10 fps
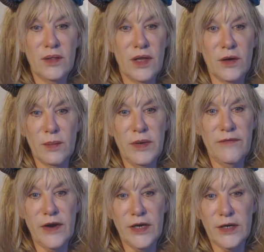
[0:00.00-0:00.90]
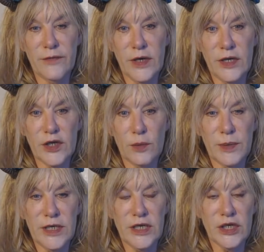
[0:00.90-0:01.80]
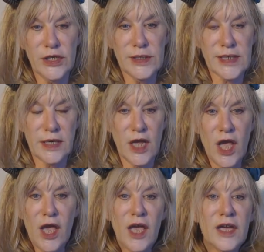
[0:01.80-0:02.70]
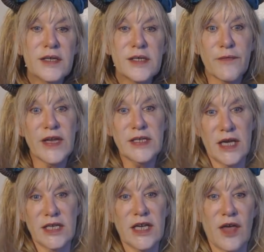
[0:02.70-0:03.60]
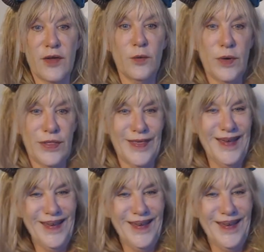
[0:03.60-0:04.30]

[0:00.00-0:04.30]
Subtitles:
There can be very different interpretations, and it is fun to get together with